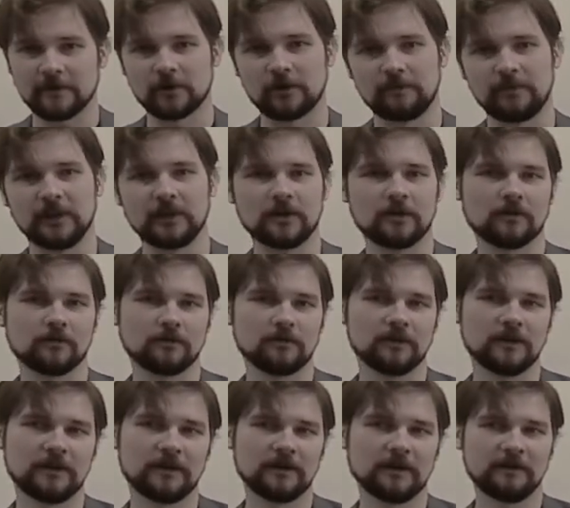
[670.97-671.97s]
or
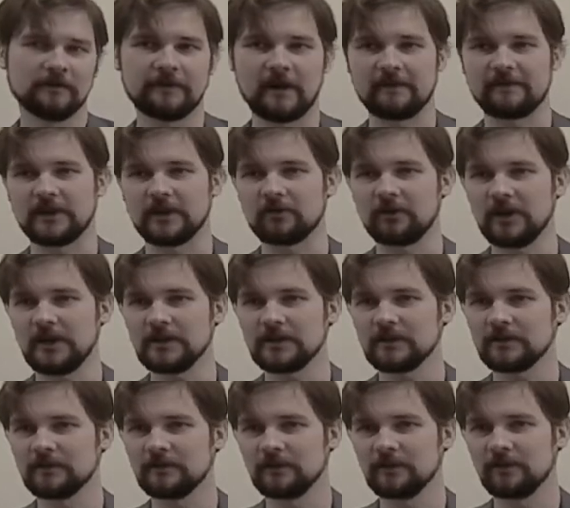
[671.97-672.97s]
below 5 degrees